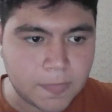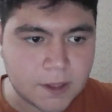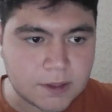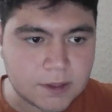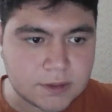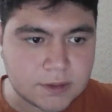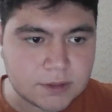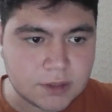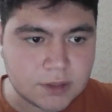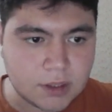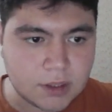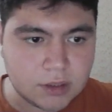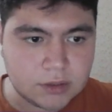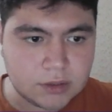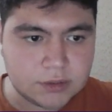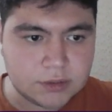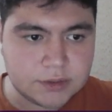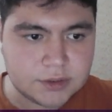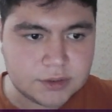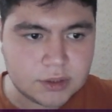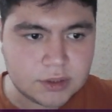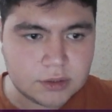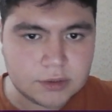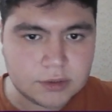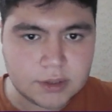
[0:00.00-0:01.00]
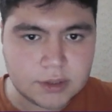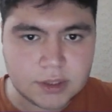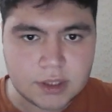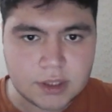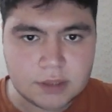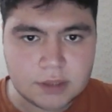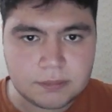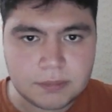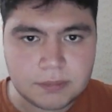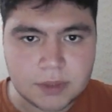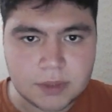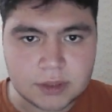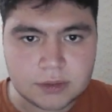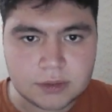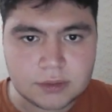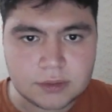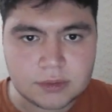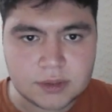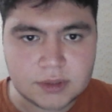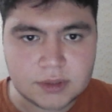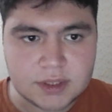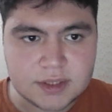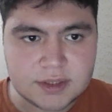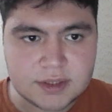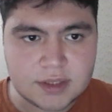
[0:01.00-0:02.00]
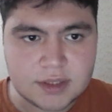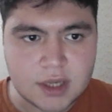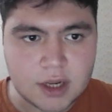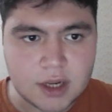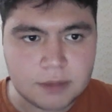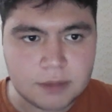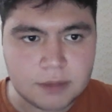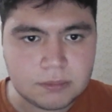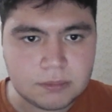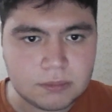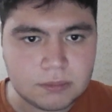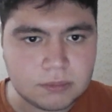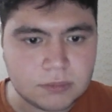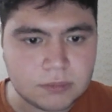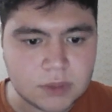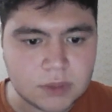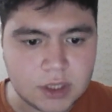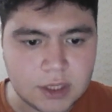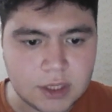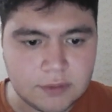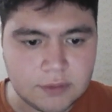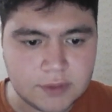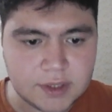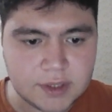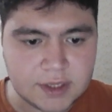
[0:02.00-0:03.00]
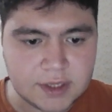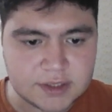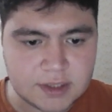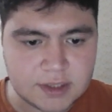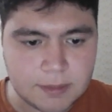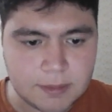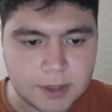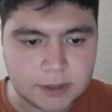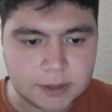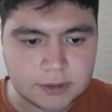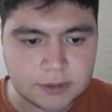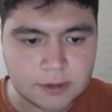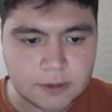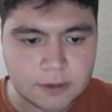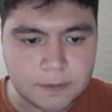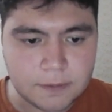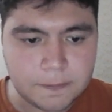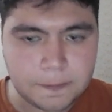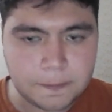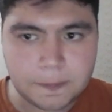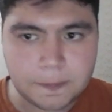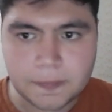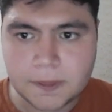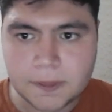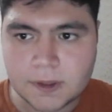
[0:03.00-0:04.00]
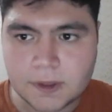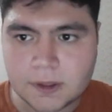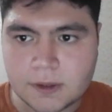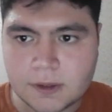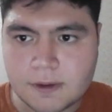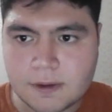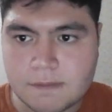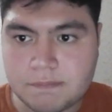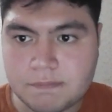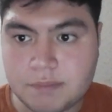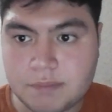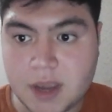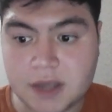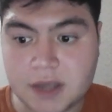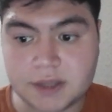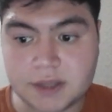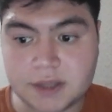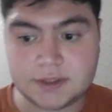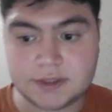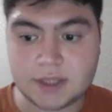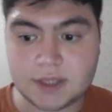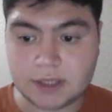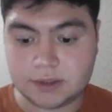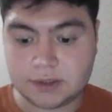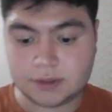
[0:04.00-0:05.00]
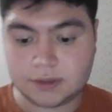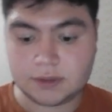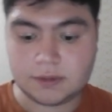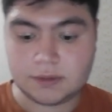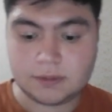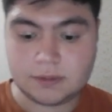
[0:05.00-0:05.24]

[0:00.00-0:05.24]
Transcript: Scala result again, but this time I want to examine the package sending.